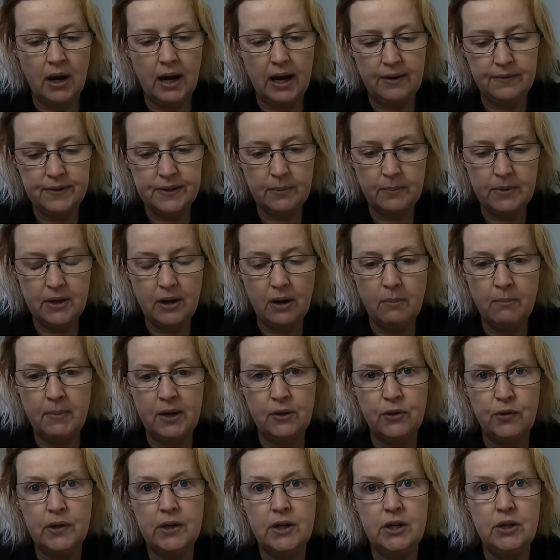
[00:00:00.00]
I have someone that I
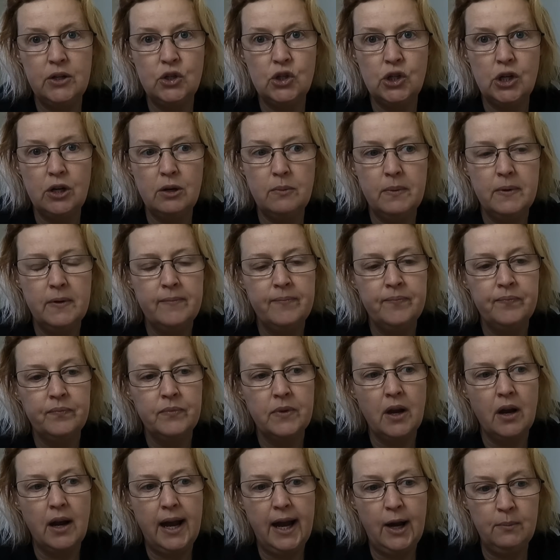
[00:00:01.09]
met through YouTube,
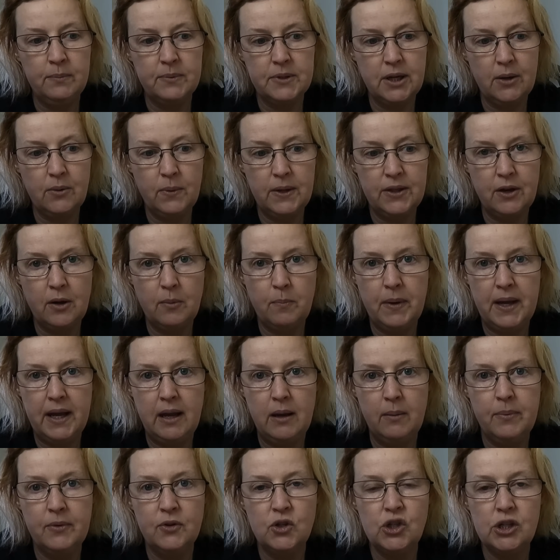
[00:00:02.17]
helped her with her
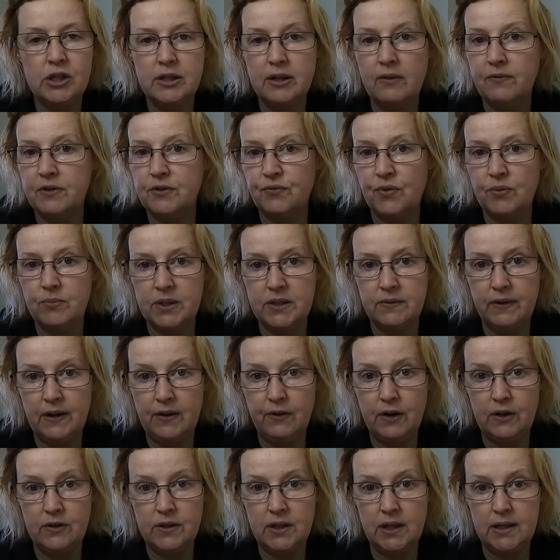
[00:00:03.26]
PIP. She suffers from severe
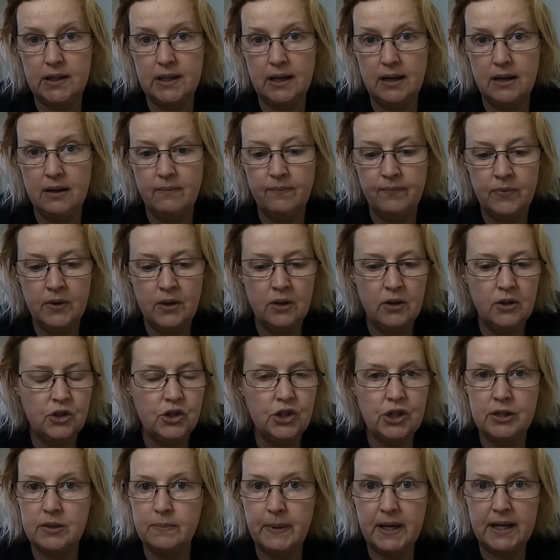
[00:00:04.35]
OCD.
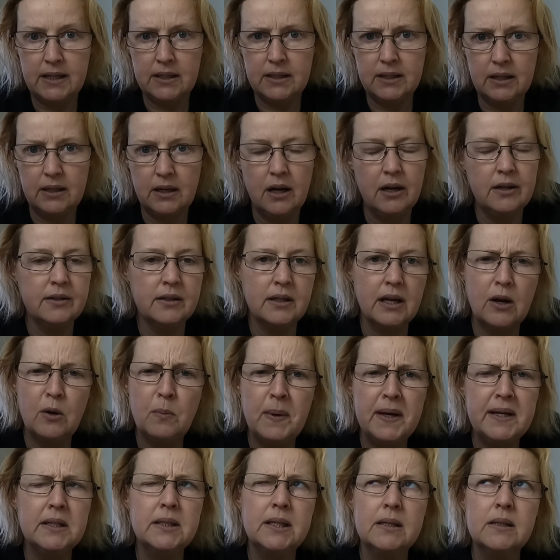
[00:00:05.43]
She's amazing. Her skill
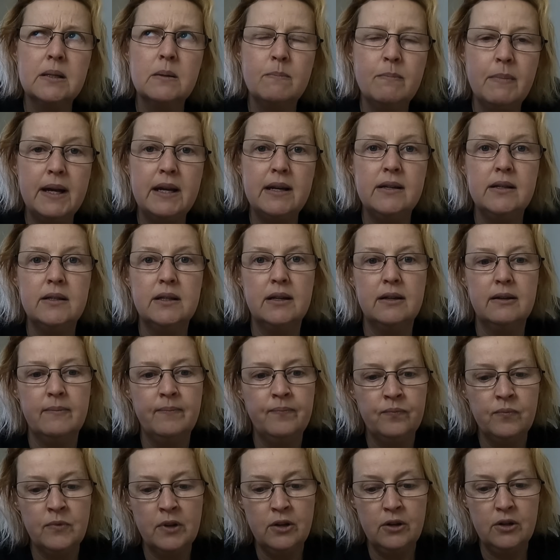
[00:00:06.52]
base is amazing.
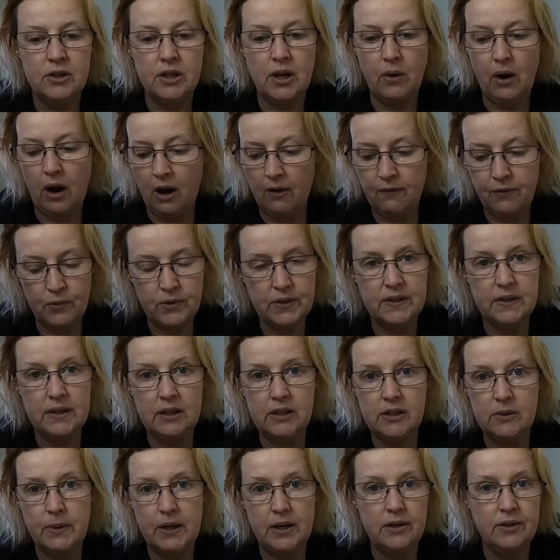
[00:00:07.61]
So I've already
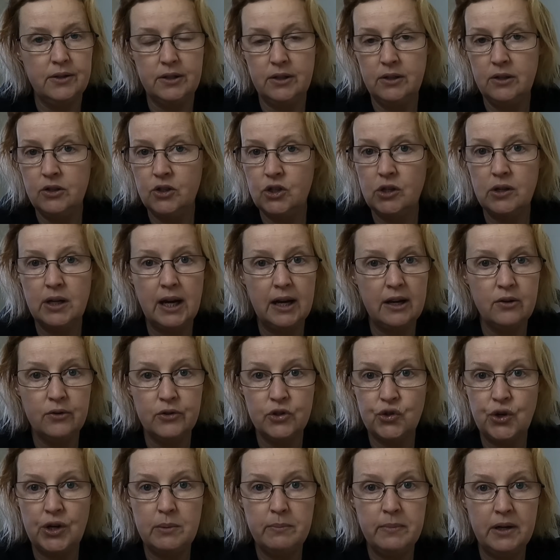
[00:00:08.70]
said to her, as soon as you get your
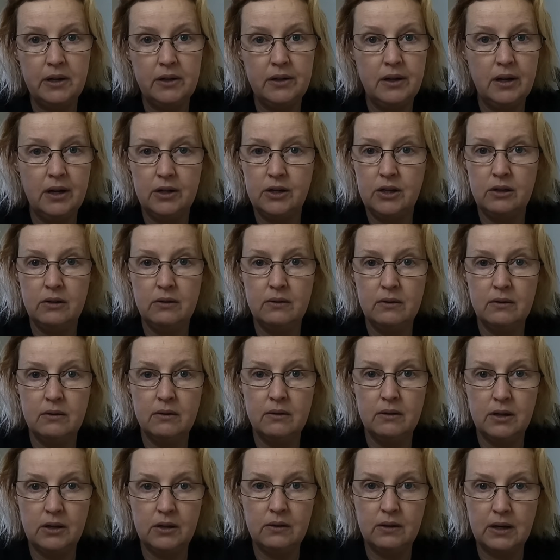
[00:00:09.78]
treatment and you
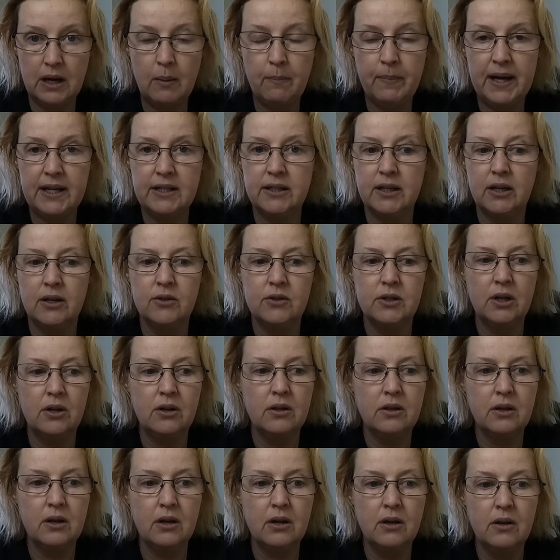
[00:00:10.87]
get better so
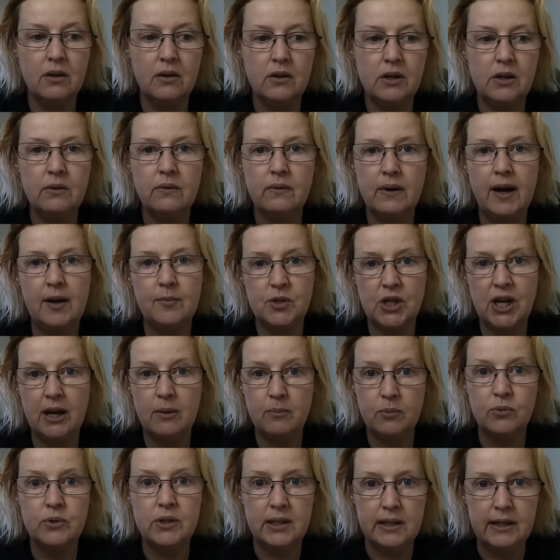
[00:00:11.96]
that you're actually
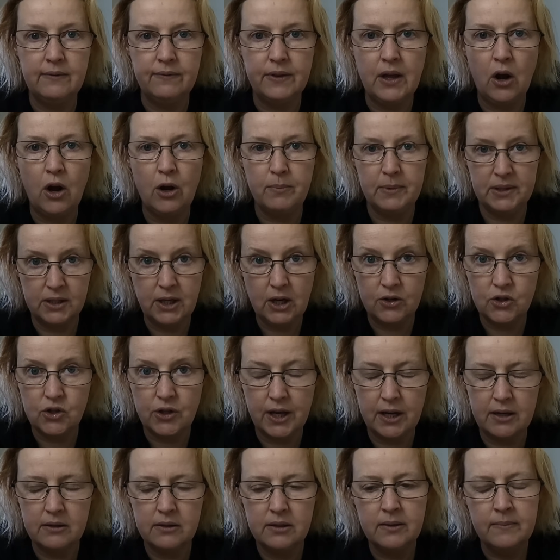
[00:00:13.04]
able to leave the home and touch
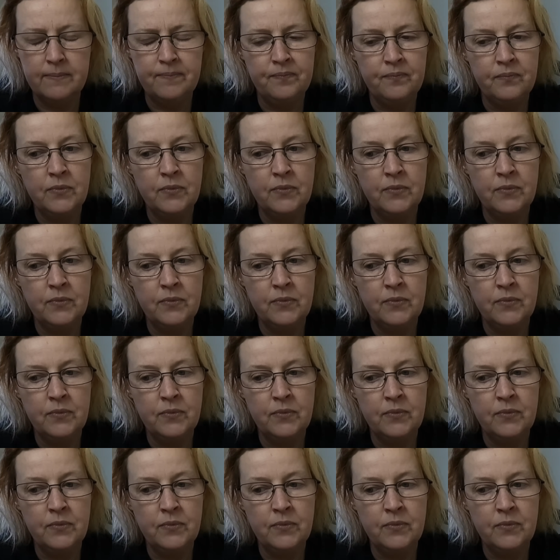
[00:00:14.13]
things,